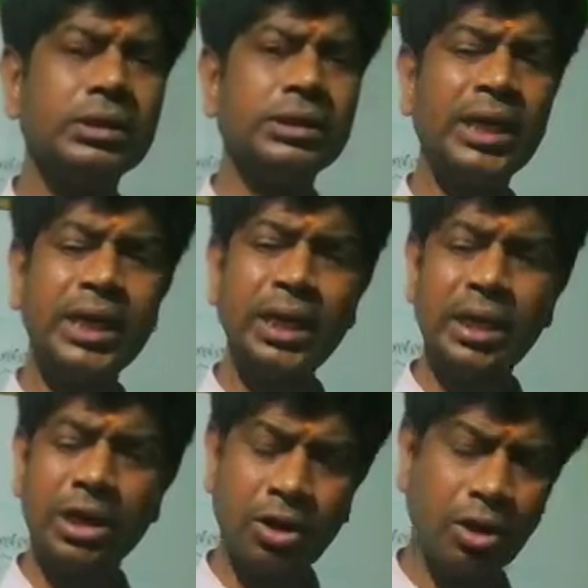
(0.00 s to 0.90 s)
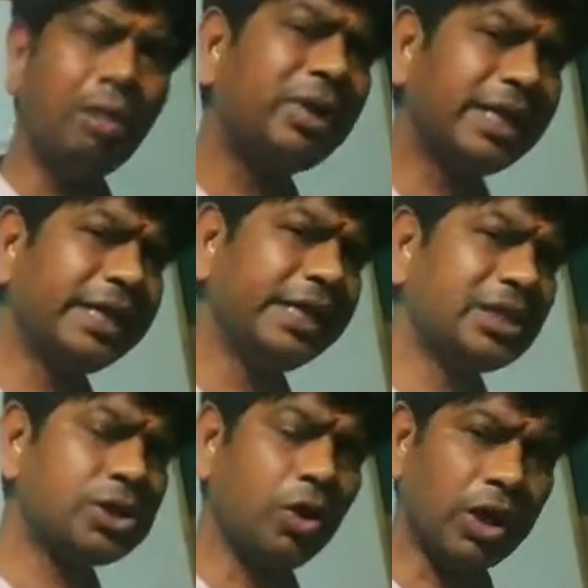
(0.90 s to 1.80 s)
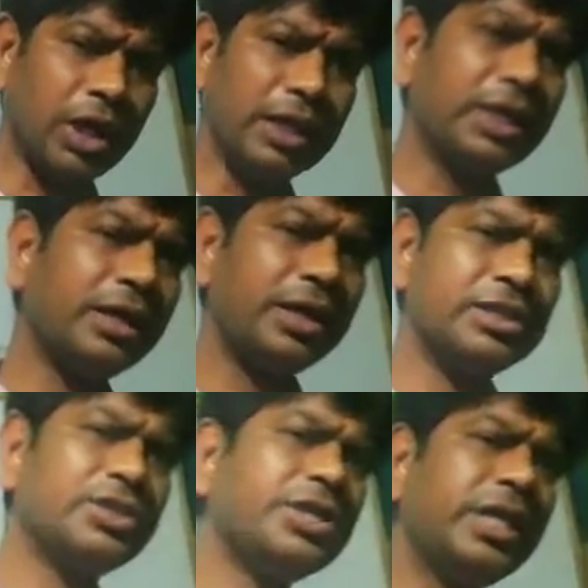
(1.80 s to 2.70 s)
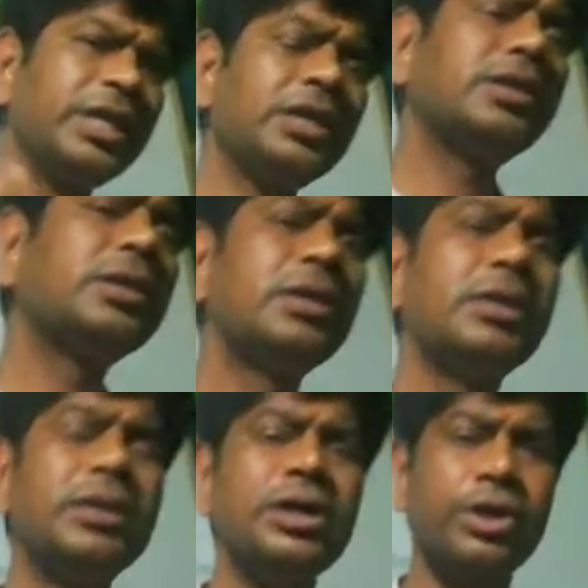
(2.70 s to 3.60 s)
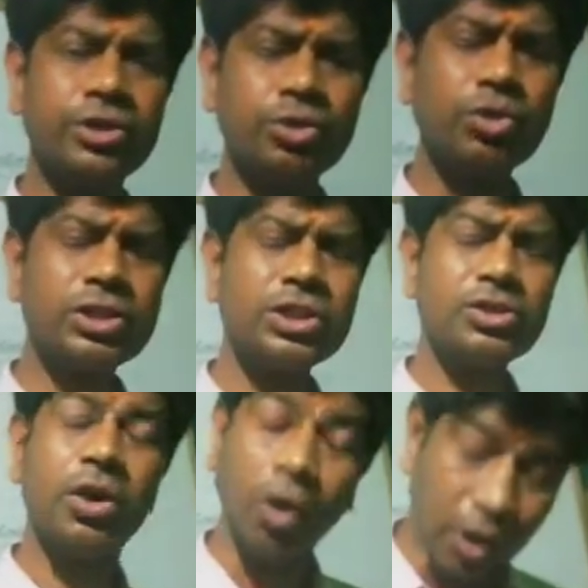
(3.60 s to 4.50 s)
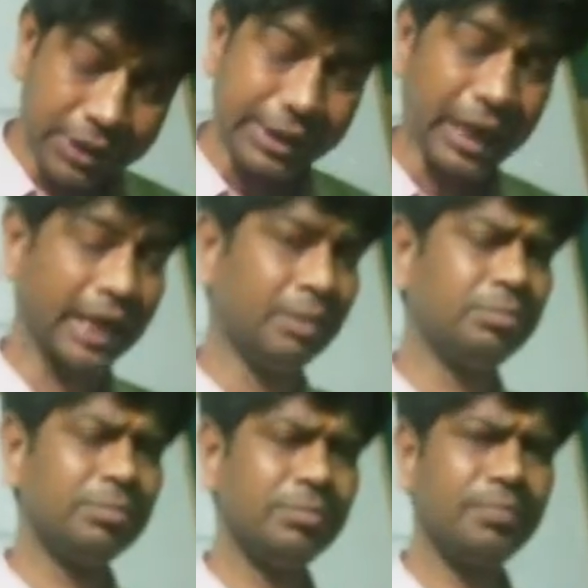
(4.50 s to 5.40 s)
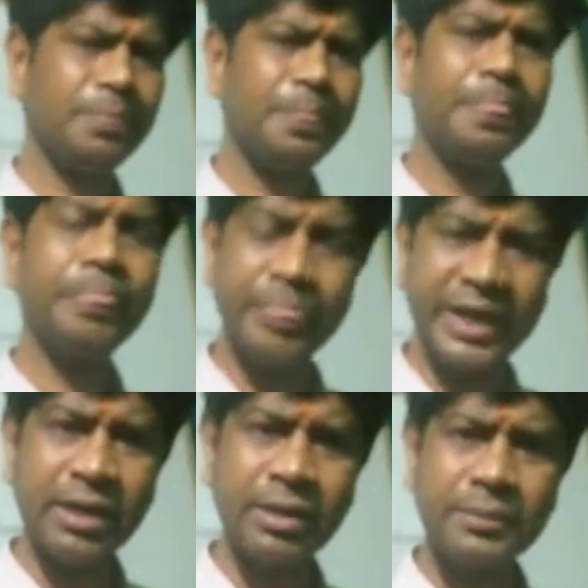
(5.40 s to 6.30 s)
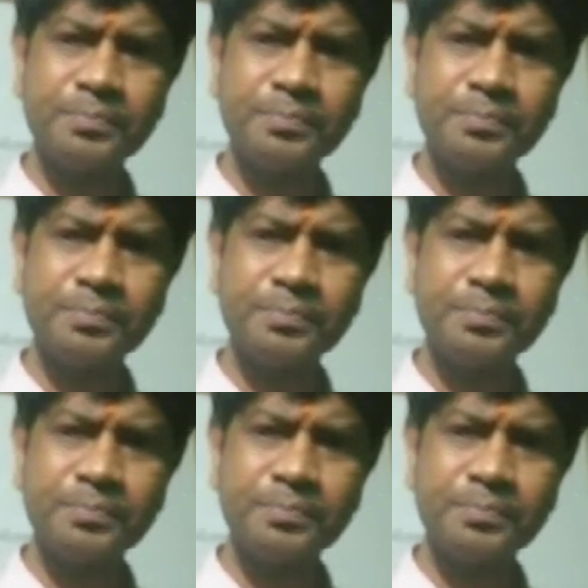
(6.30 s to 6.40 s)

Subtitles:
the raw materials or other necessary resources on time, then